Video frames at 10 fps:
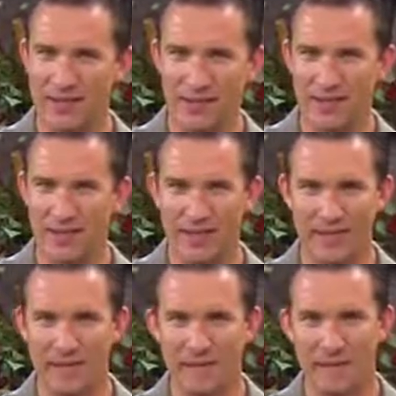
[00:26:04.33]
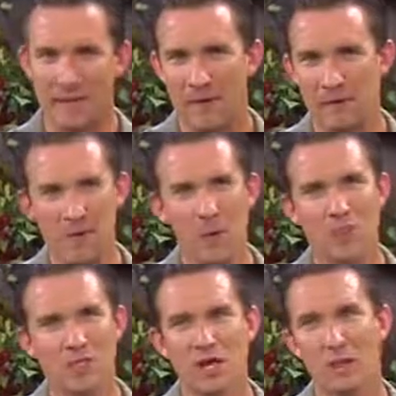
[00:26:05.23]
today of
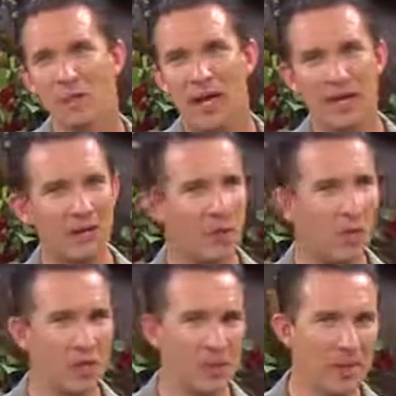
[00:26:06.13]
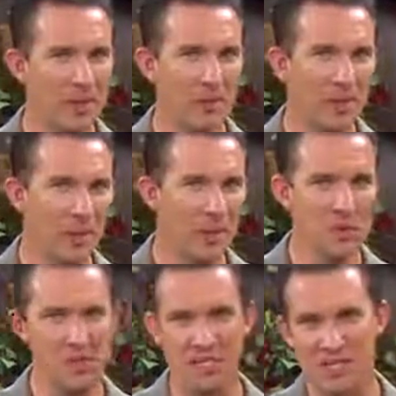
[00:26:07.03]
ghosts coming back and haunting people,
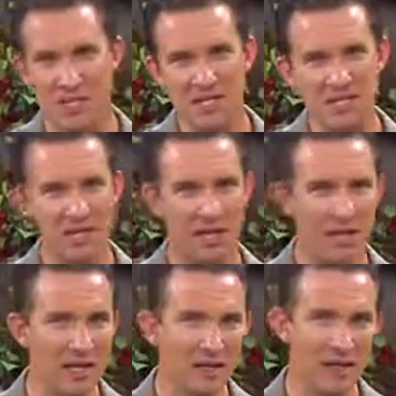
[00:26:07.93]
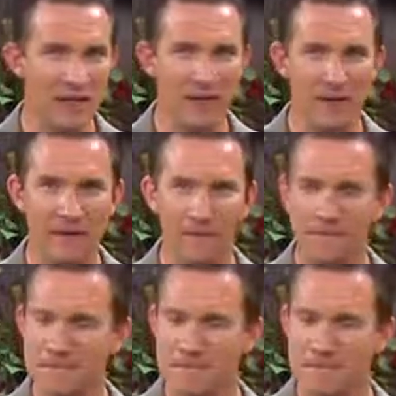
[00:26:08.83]
ghosts existing and living here,